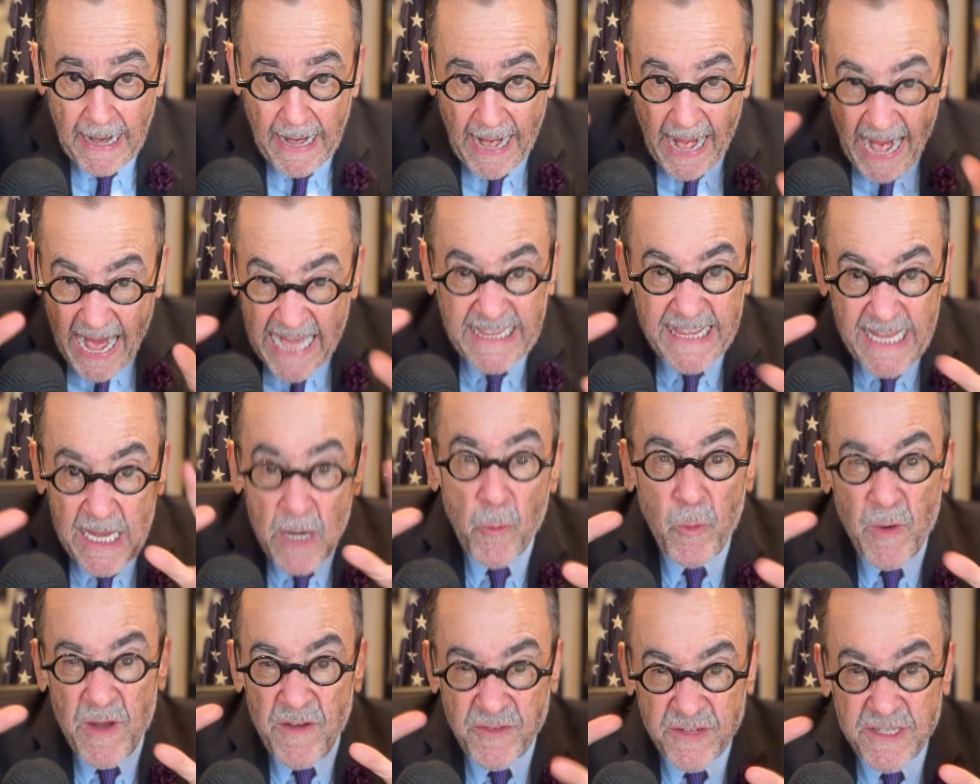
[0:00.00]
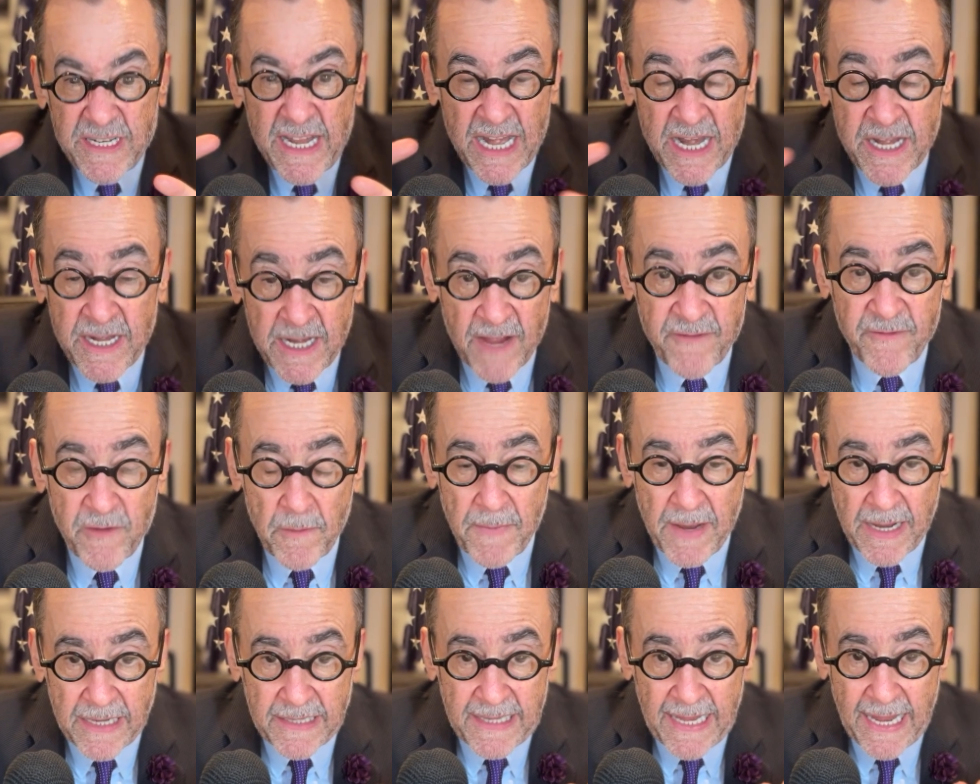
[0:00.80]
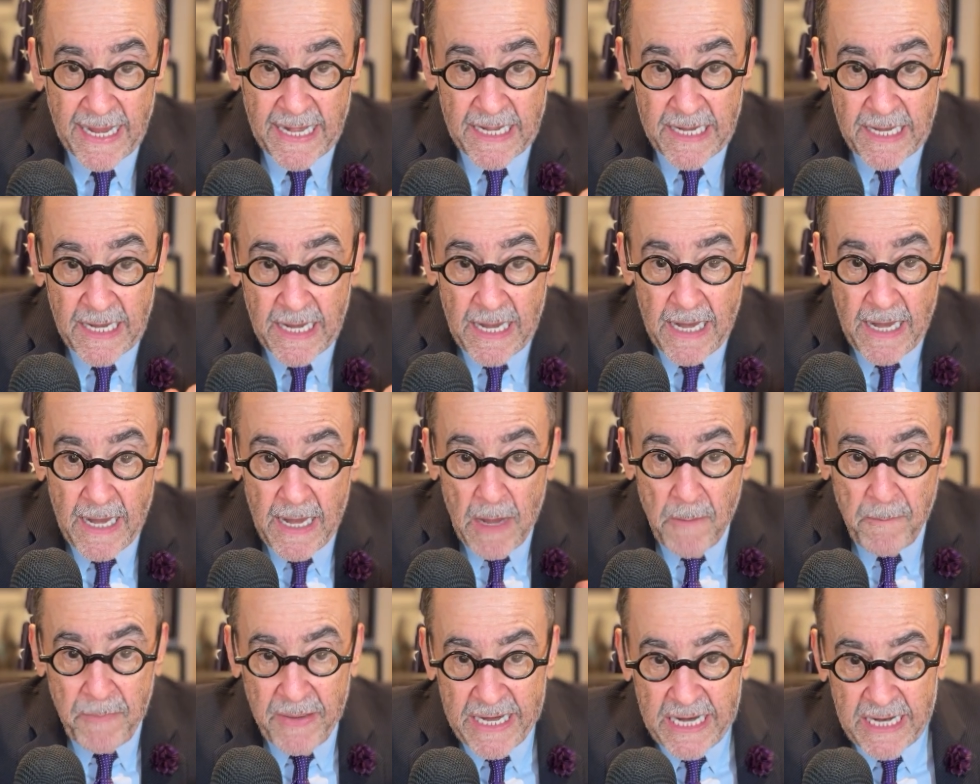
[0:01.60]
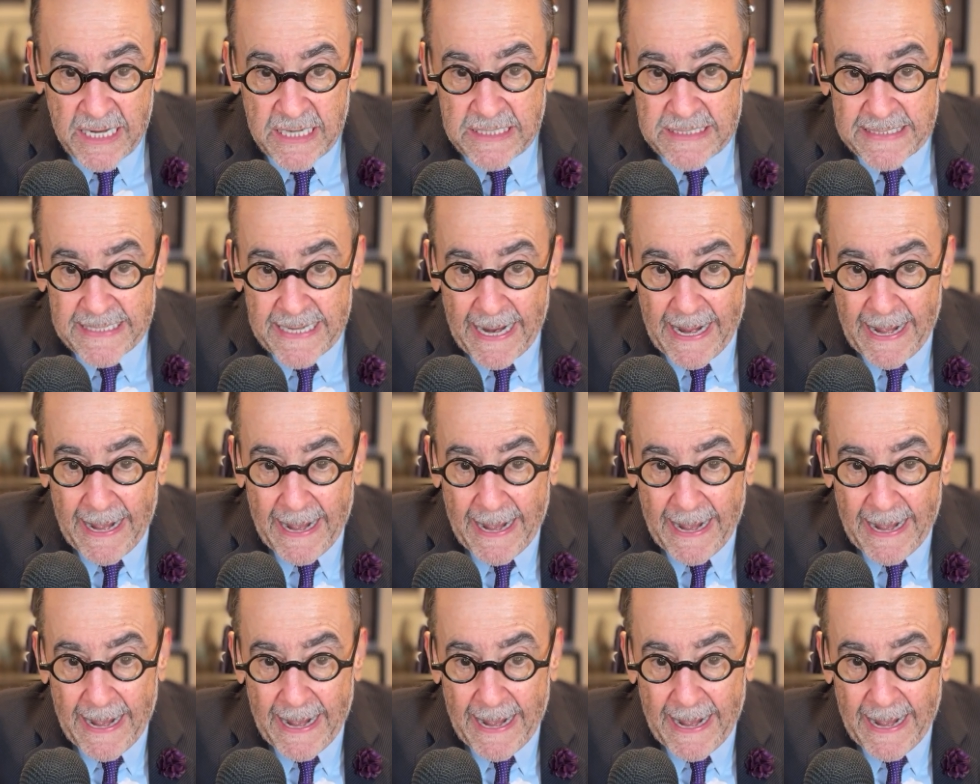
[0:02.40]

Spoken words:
I think we've said enough about that, because